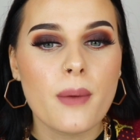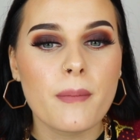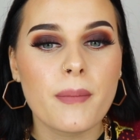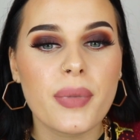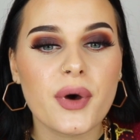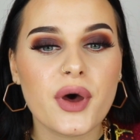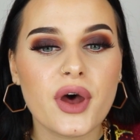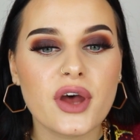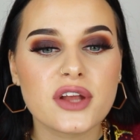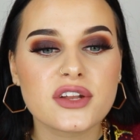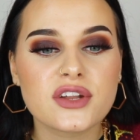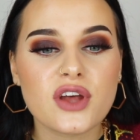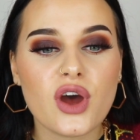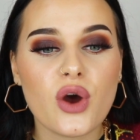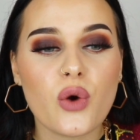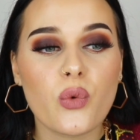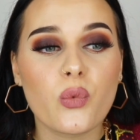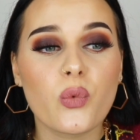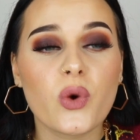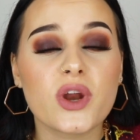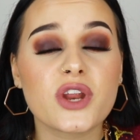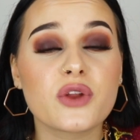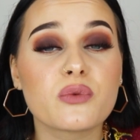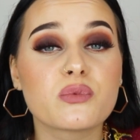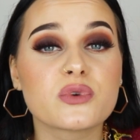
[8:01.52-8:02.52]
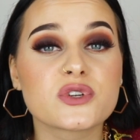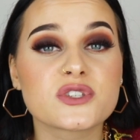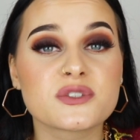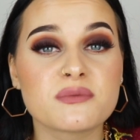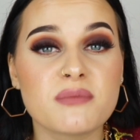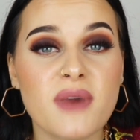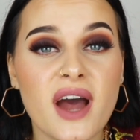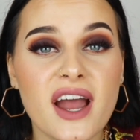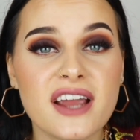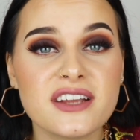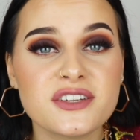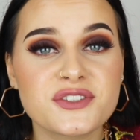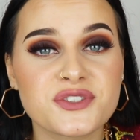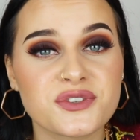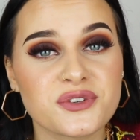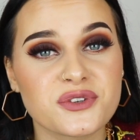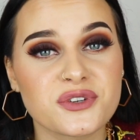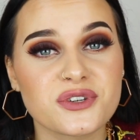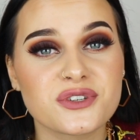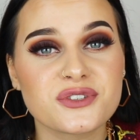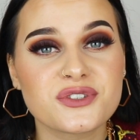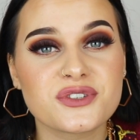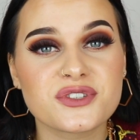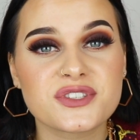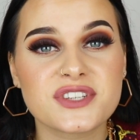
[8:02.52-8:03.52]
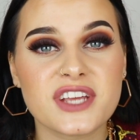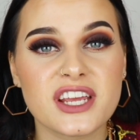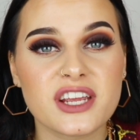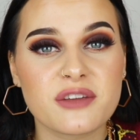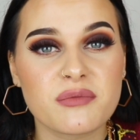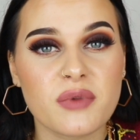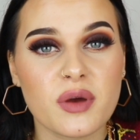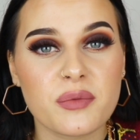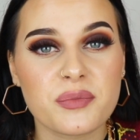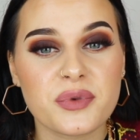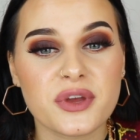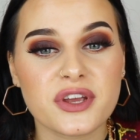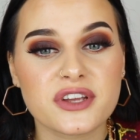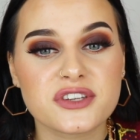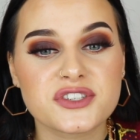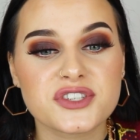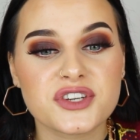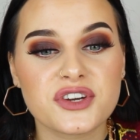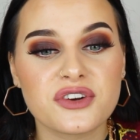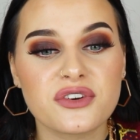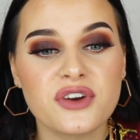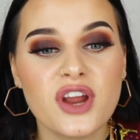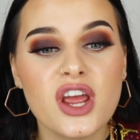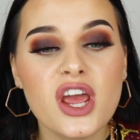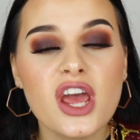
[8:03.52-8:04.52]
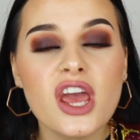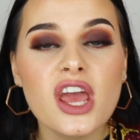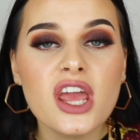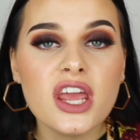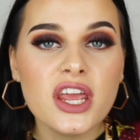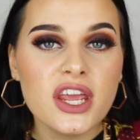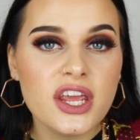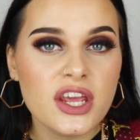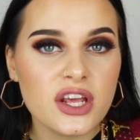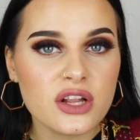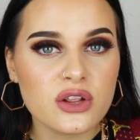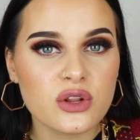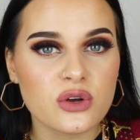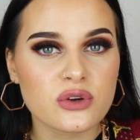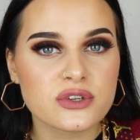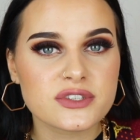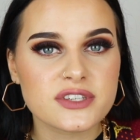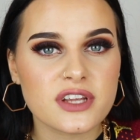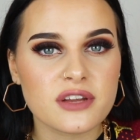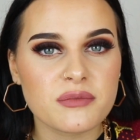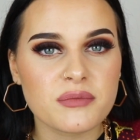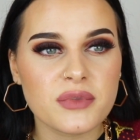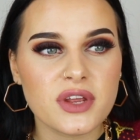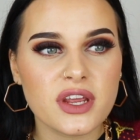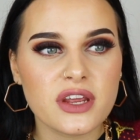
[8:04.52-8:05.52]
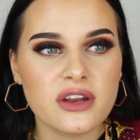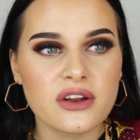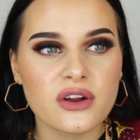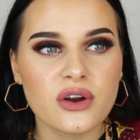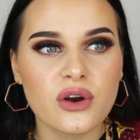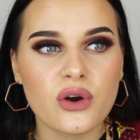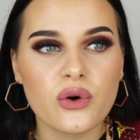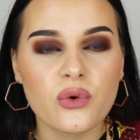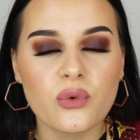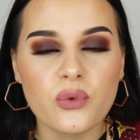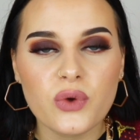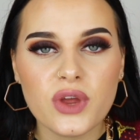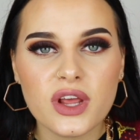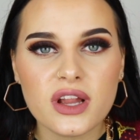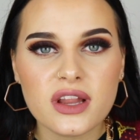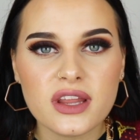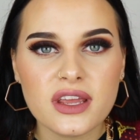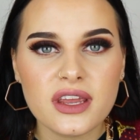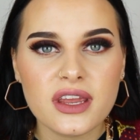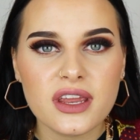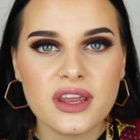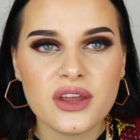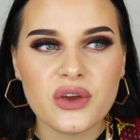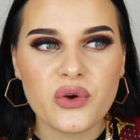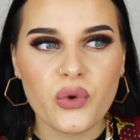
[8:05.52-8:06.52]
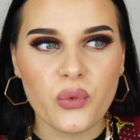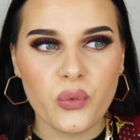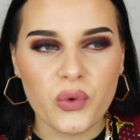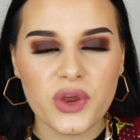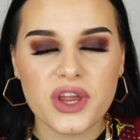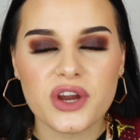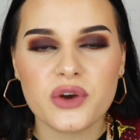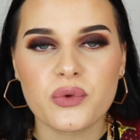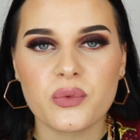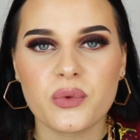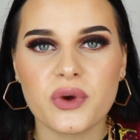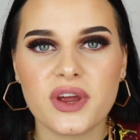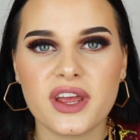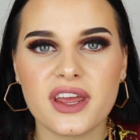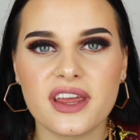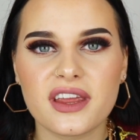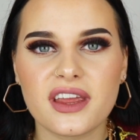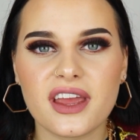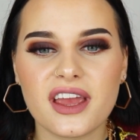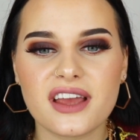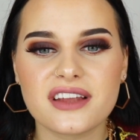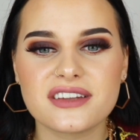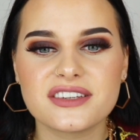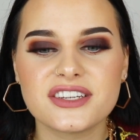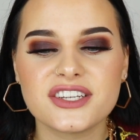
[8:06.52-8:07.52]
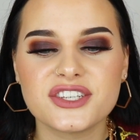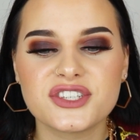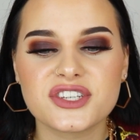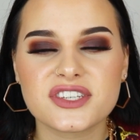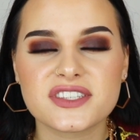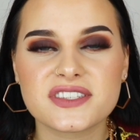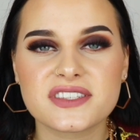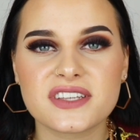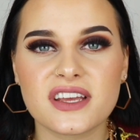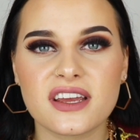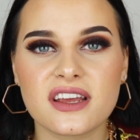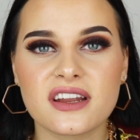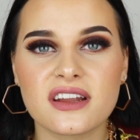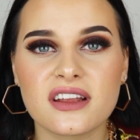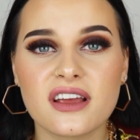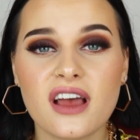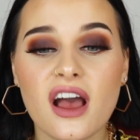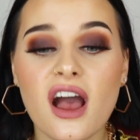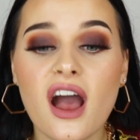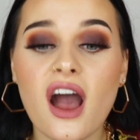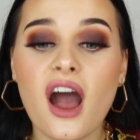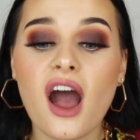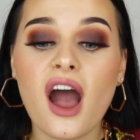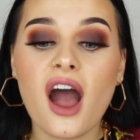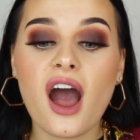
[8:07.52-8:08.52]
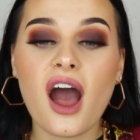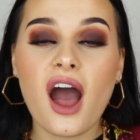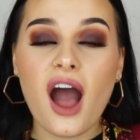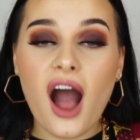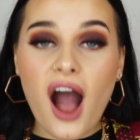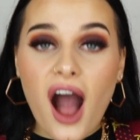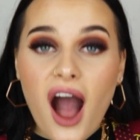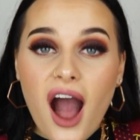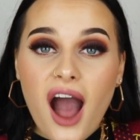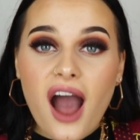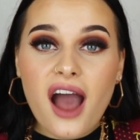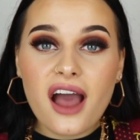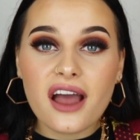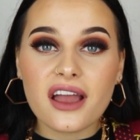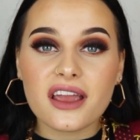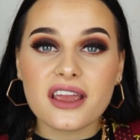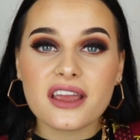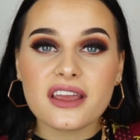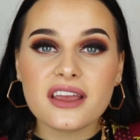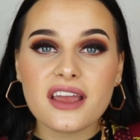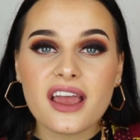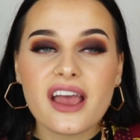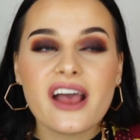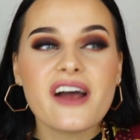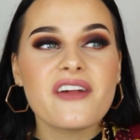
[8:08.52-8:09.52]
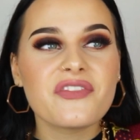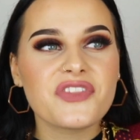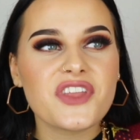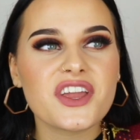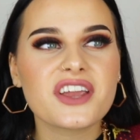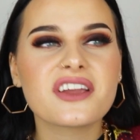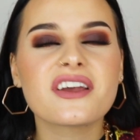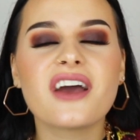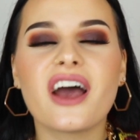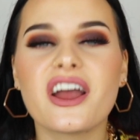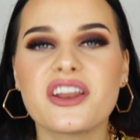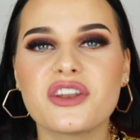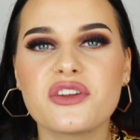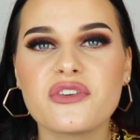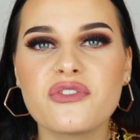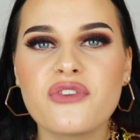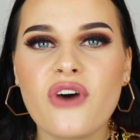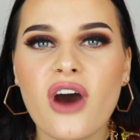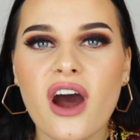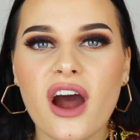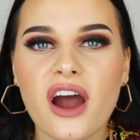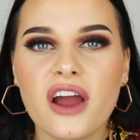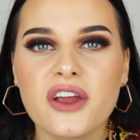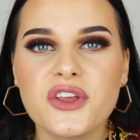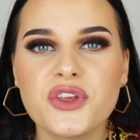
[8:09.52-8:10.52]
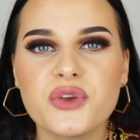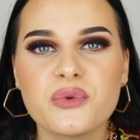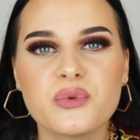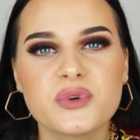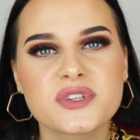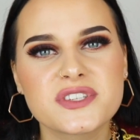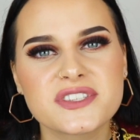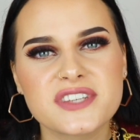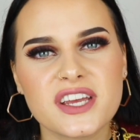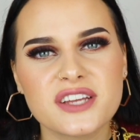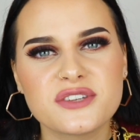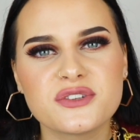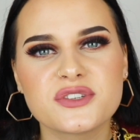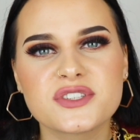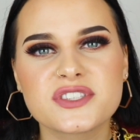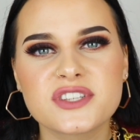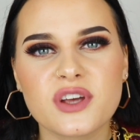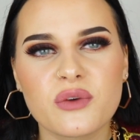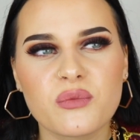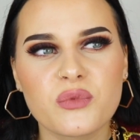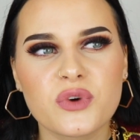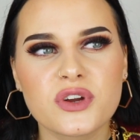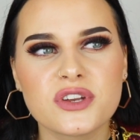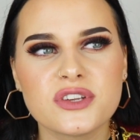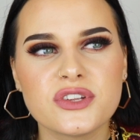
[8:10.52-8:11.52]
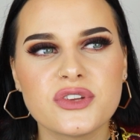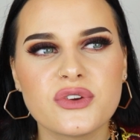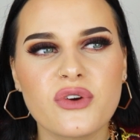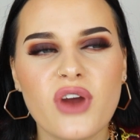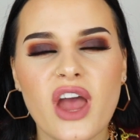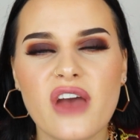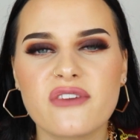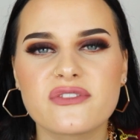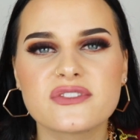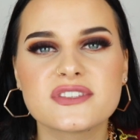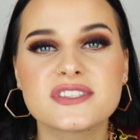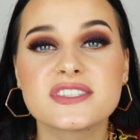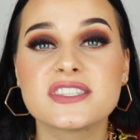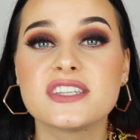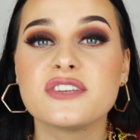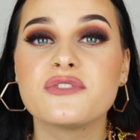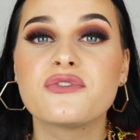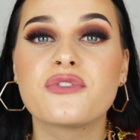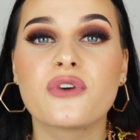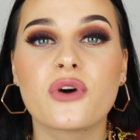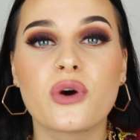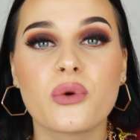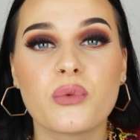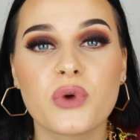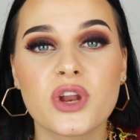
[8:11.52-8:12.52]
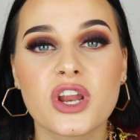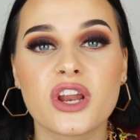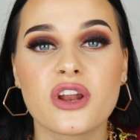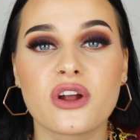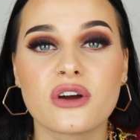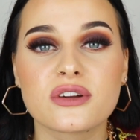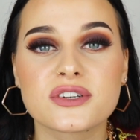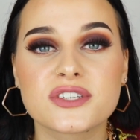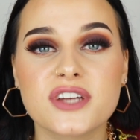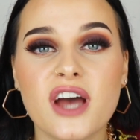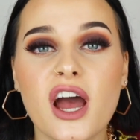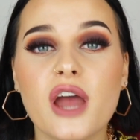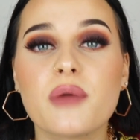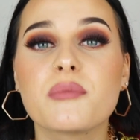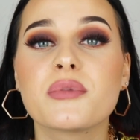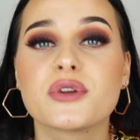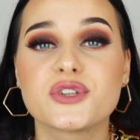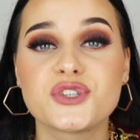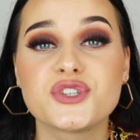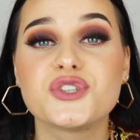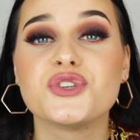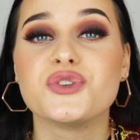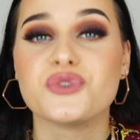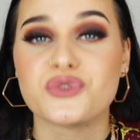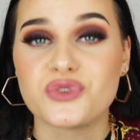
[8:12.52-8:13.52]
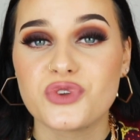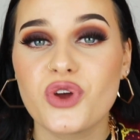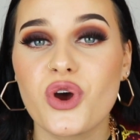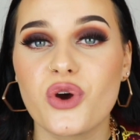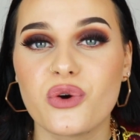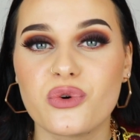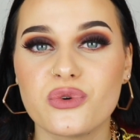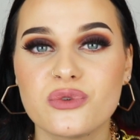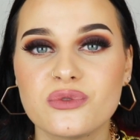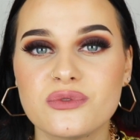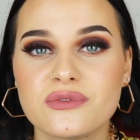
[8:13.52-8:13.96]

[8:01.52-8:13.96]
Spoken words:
But when it was my turn to take my picture, he looked at me in a really weird way and he just said, hi, that kind of hi you would say to someone you haven't seen for a really long time, but you know.